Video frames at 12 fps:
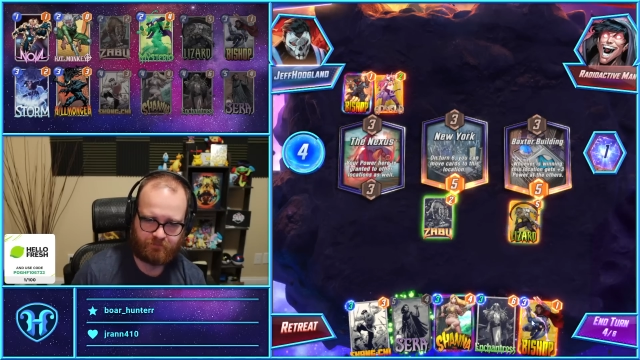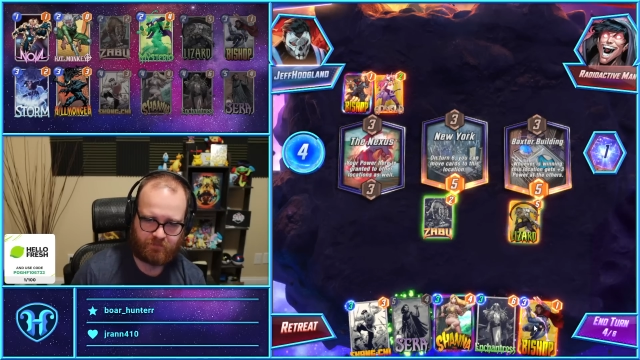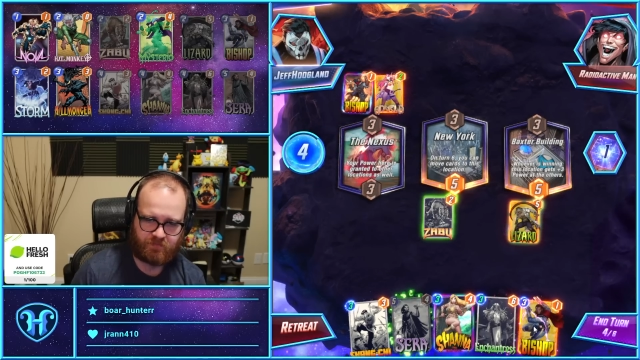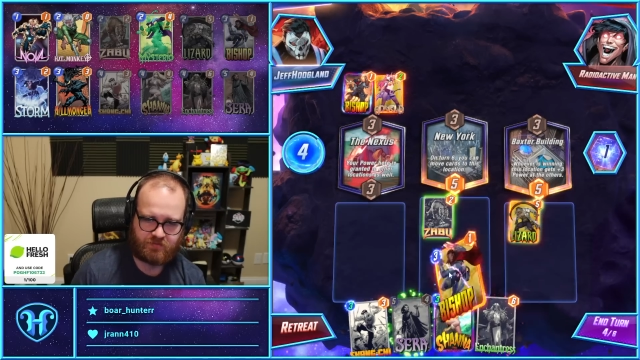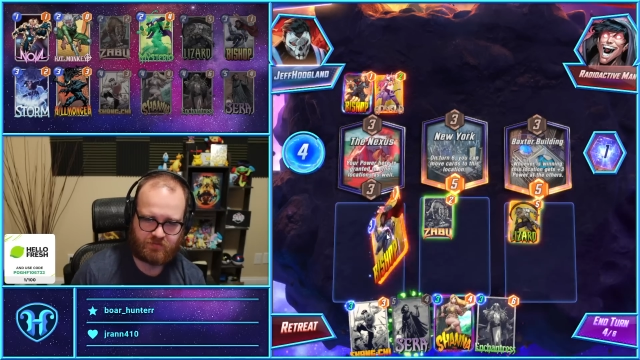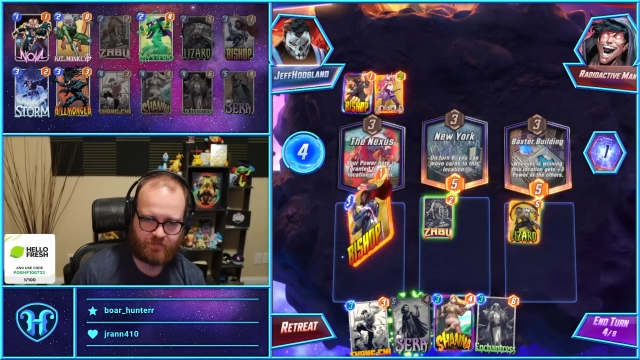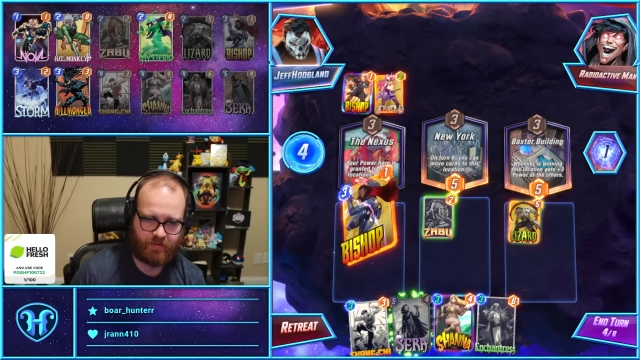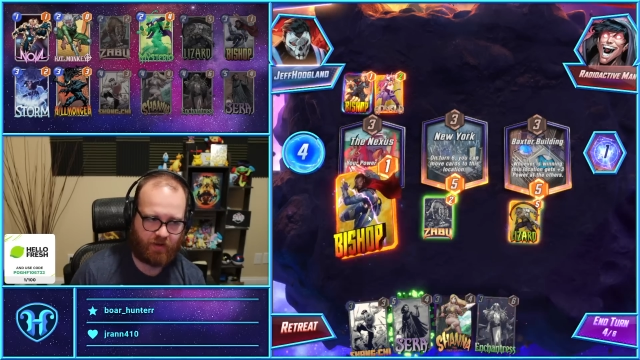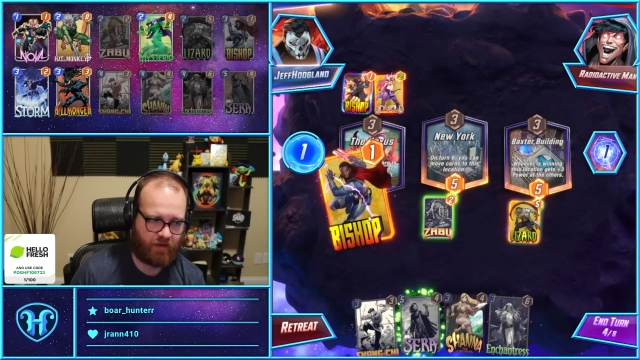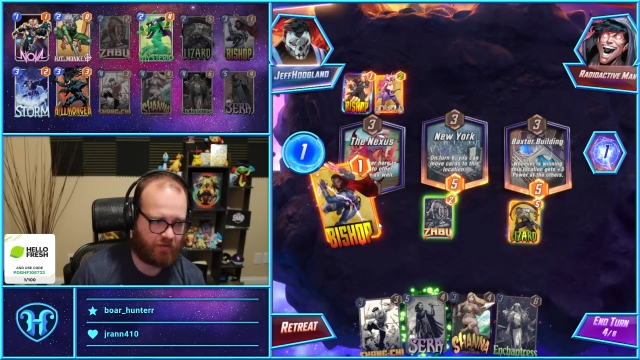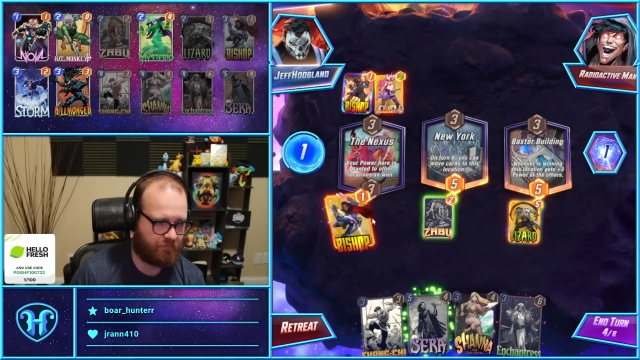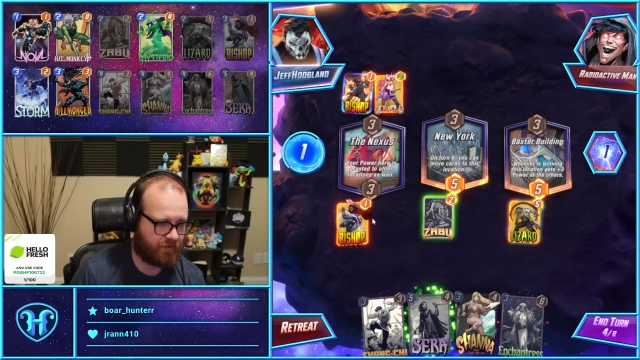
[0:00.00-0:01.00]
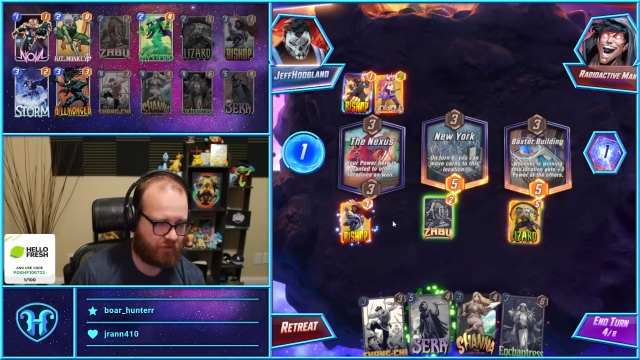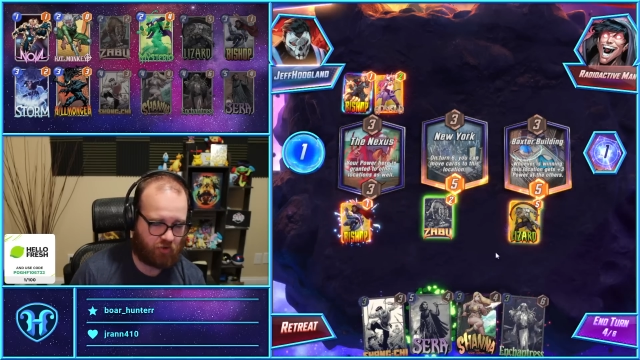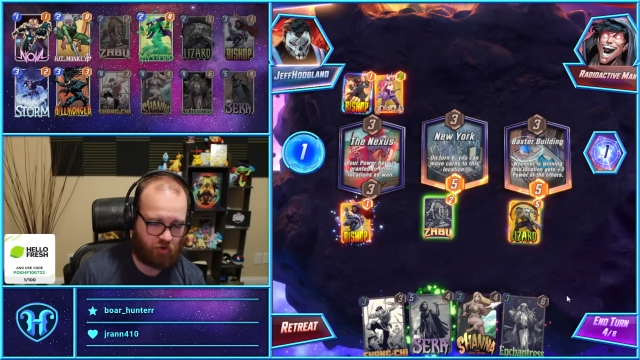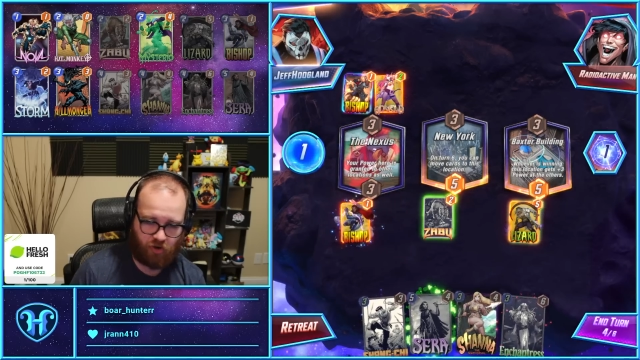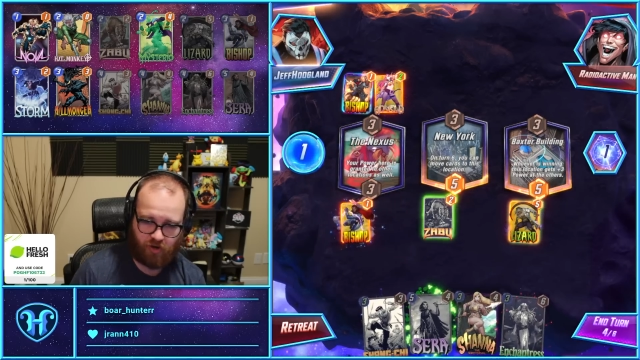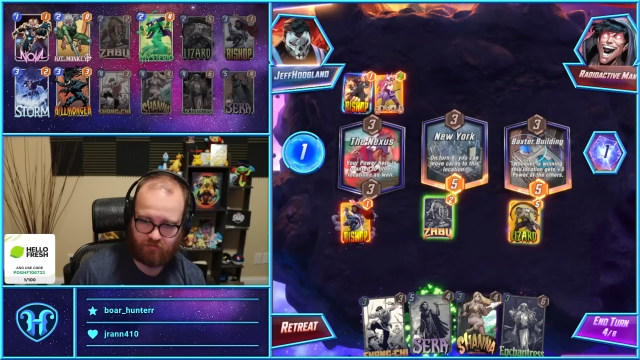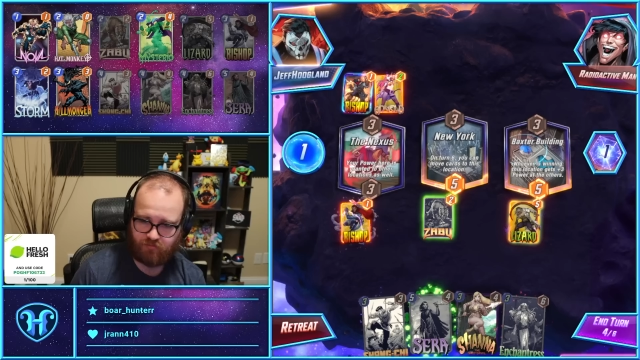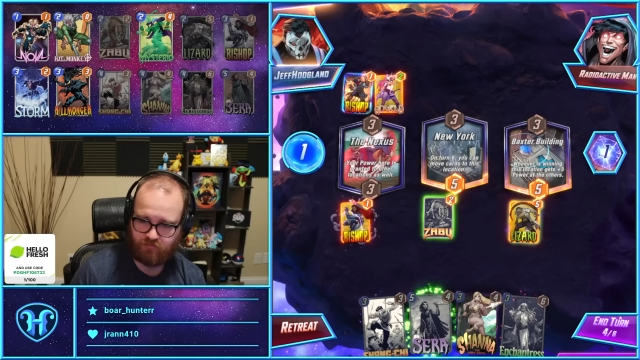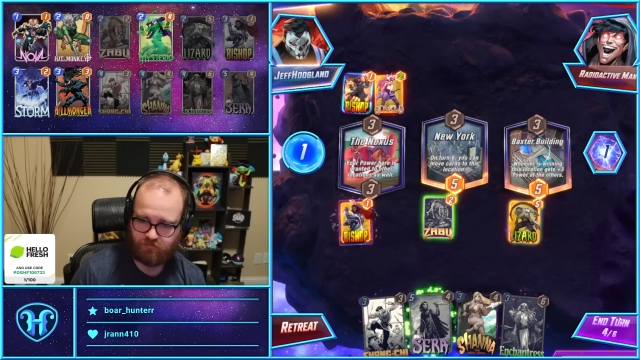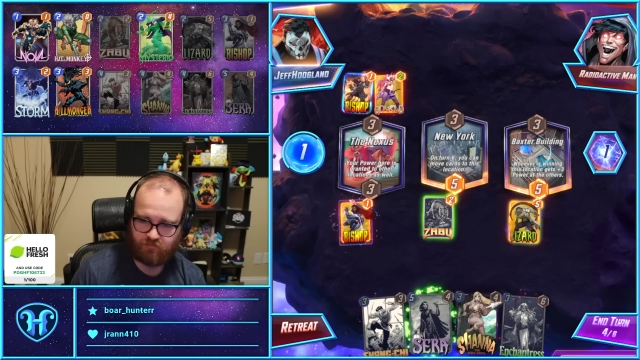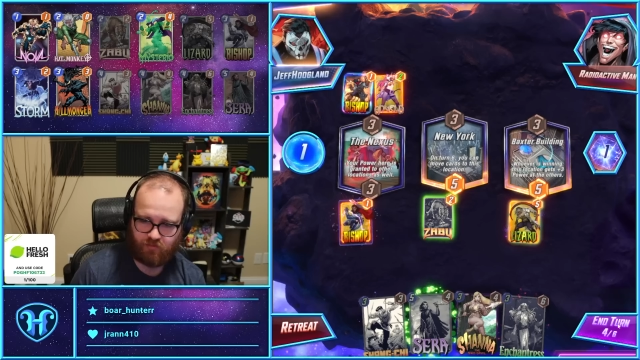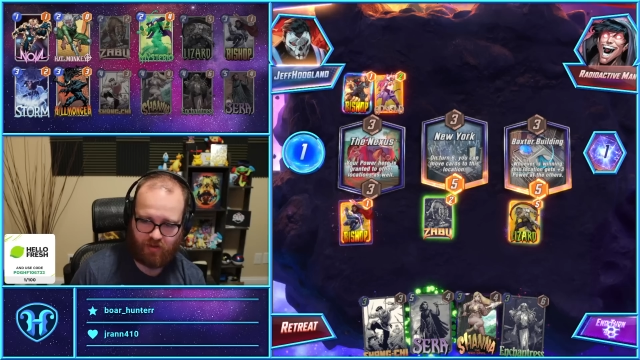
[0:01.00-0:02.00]
It's my current
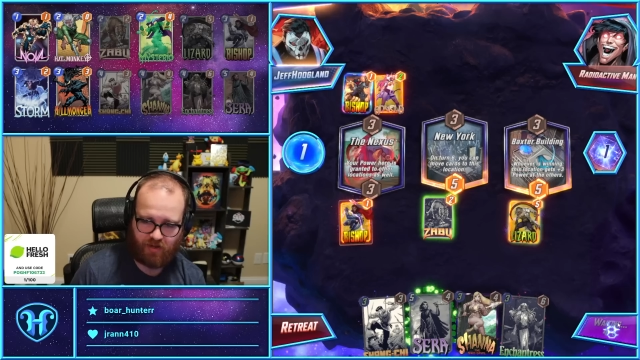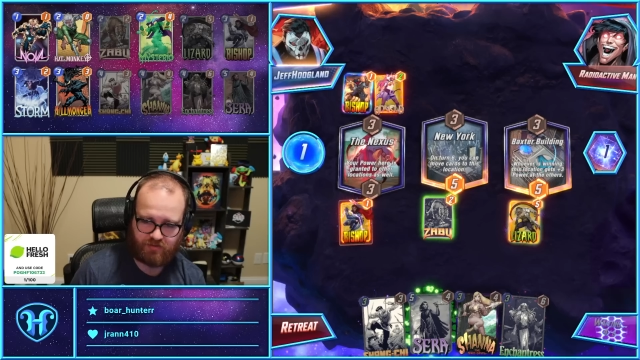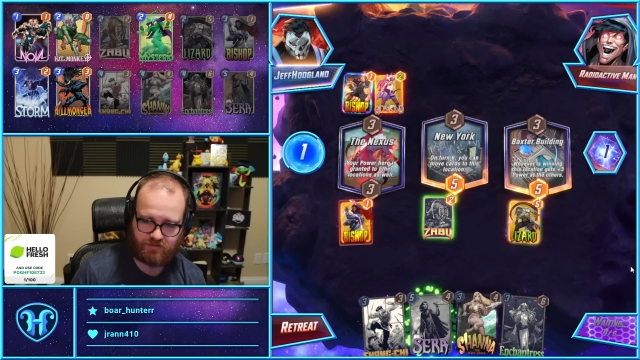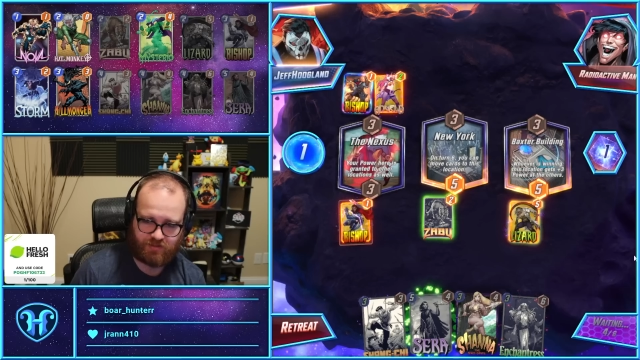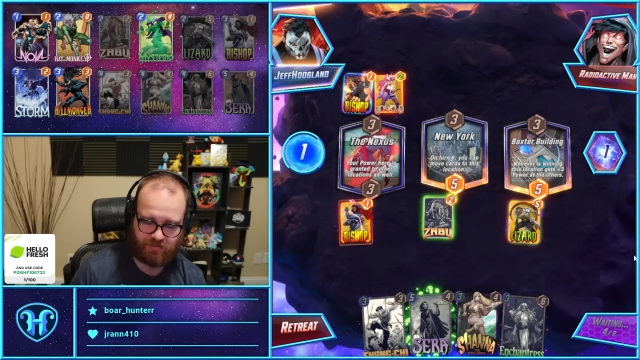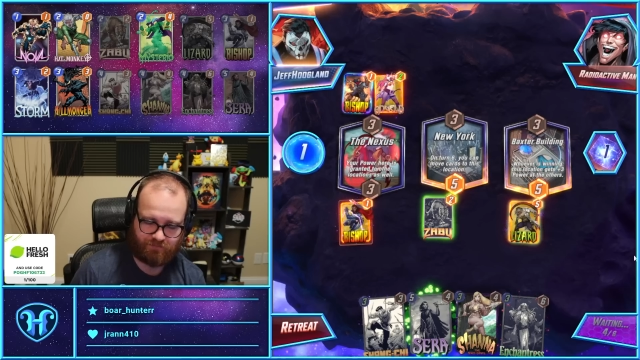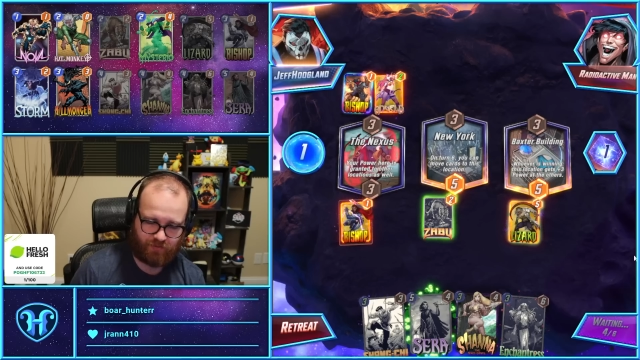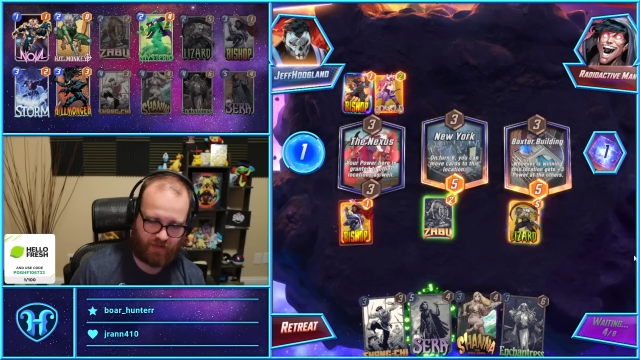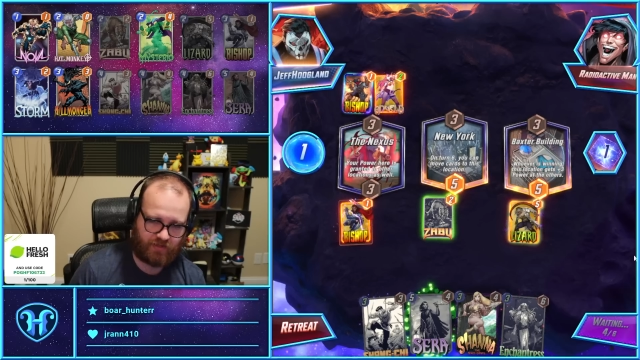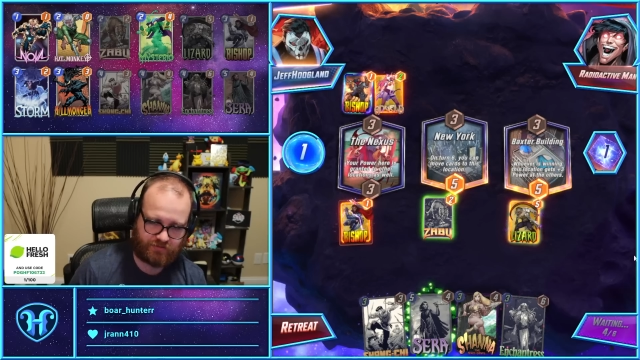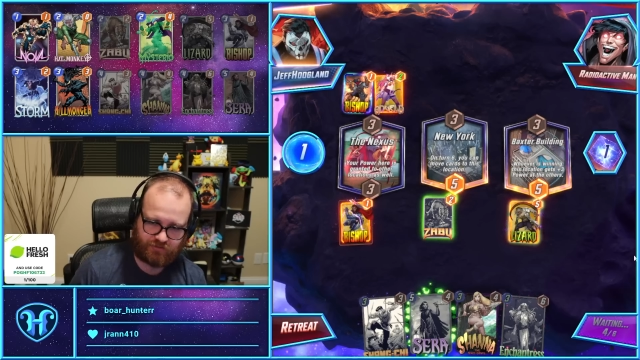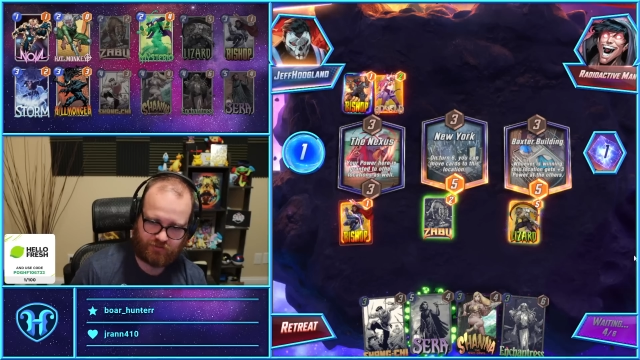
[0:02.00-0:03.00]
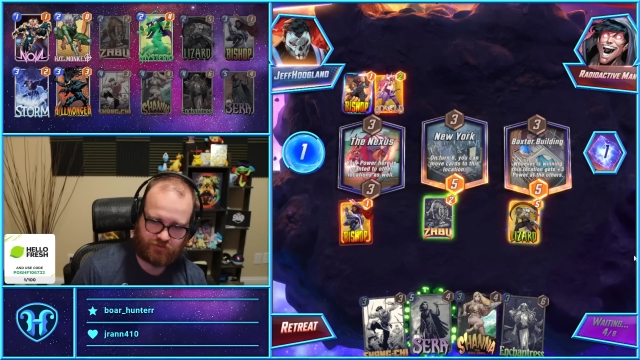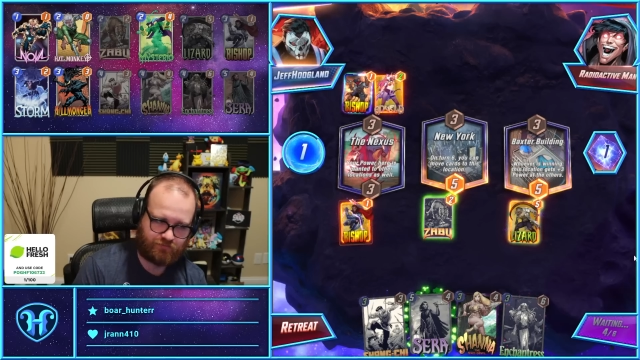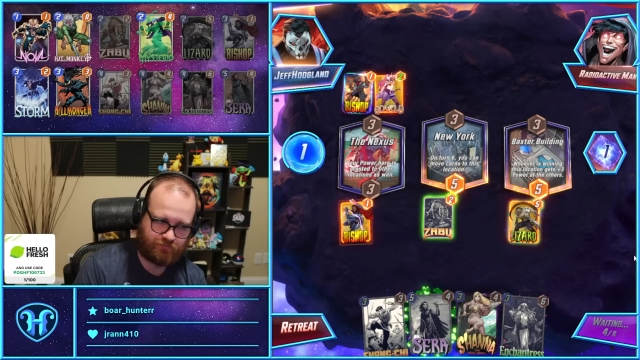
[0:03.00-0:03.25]
content plans.